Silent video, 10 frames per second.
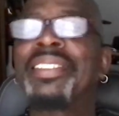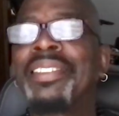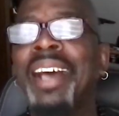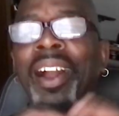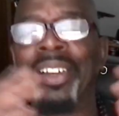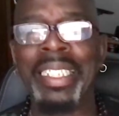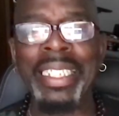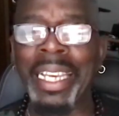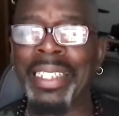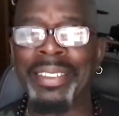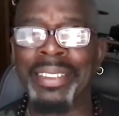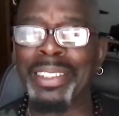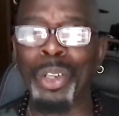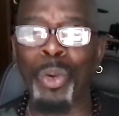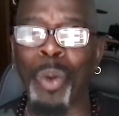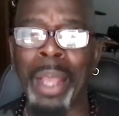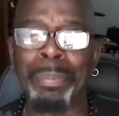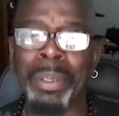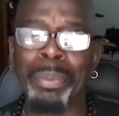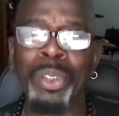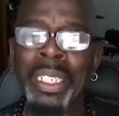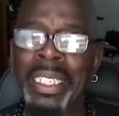dark, he can't see no white people,